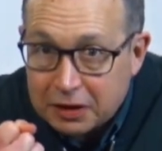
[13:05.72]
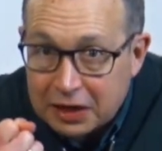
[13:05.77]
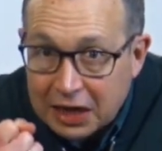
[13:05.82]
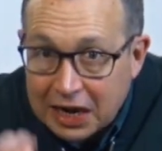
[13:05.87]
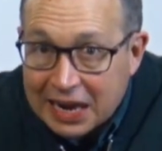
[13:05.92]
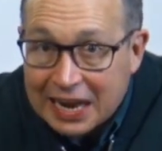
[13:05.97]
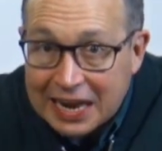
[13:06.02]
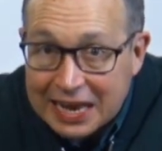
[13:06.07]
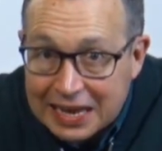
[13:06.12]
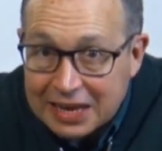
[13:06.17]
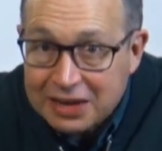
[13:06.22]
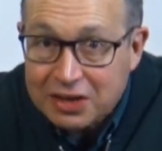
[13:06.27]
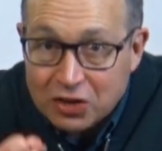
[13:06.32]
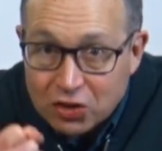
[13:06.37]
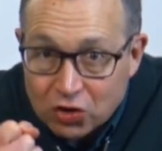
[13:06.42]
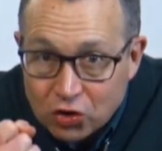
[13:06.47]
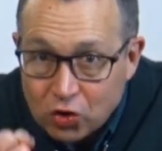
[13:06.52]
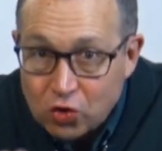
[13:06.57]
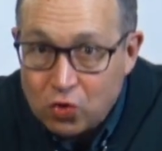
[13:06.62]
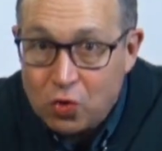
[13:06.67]
clinged
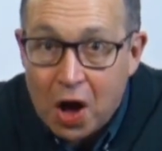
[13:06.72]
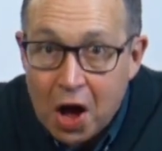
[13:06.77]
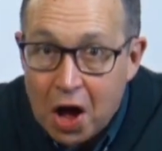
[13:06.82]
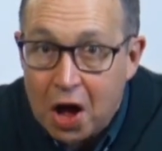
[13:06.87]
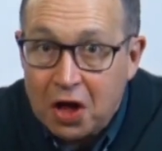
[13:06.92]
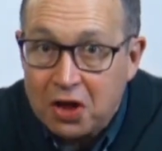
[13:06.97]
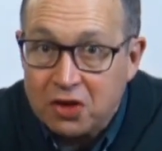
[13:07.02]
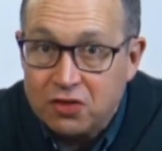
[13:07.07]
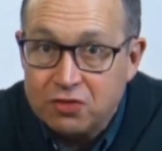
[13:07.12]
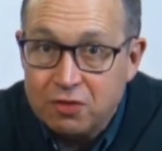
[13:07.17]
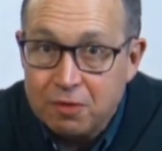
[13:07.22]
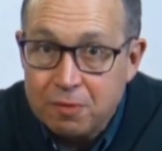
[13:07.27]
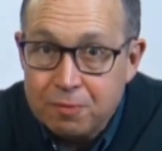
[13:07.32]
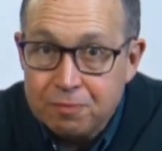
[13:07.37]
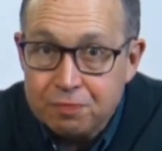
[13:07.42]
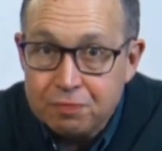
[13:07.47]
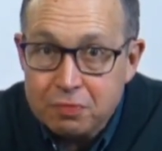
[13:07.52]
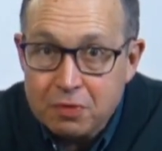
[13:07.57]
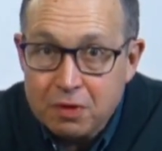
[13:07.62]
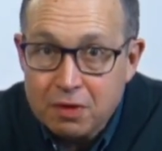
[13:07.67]
to us
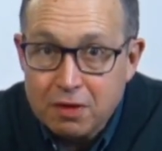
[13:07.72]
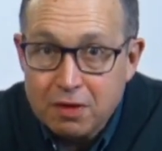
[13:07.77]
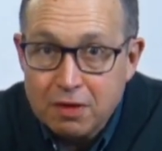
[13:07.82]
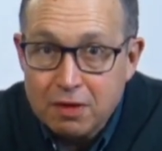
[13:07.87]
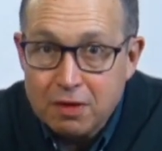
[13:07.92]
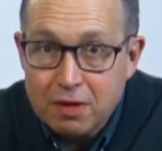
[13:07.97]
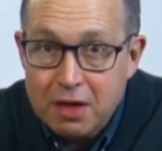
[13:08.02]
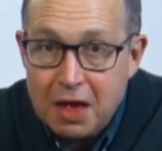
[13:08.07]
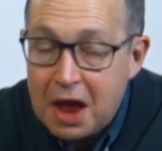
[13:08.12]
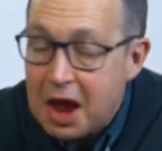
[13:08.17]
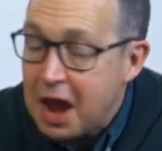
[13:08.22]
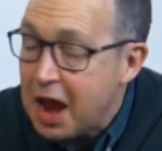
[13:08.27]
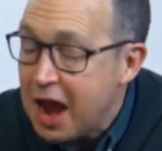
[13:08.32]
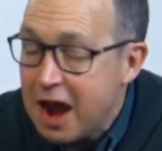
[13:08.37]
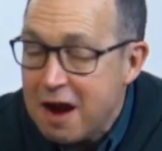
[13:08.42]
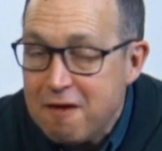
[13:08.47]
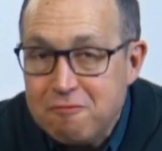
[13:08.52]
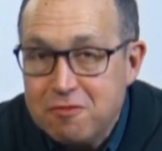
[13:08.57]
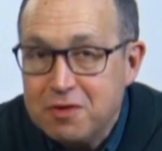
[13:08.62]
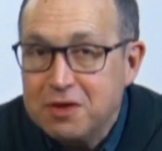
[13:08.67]

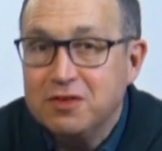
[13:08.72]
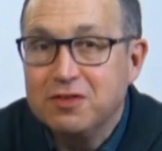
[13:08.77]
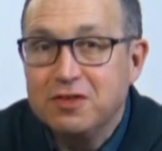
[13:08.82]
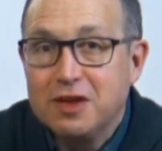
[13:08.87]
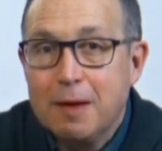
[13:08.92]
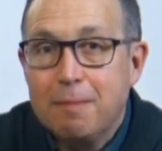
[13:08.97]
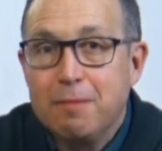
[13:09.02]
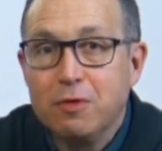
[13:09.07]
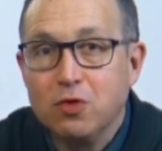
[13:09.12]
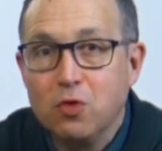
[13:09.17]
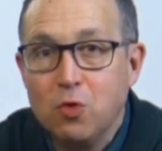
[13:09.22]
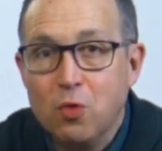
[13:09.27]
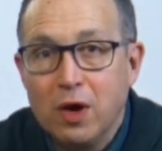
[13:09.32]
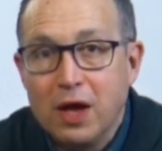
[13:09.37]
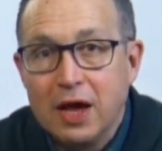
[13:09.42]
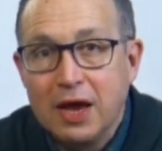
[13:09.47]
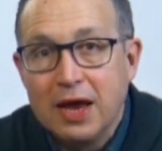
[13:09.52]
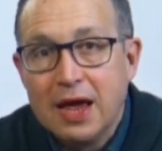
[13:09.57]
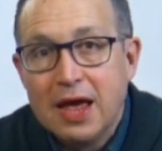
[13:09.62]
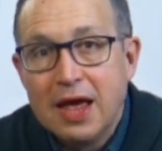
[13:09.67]
every step of the
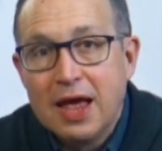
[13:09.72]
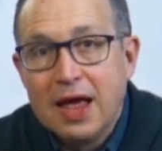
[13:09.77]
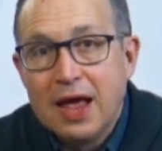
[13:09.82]
way.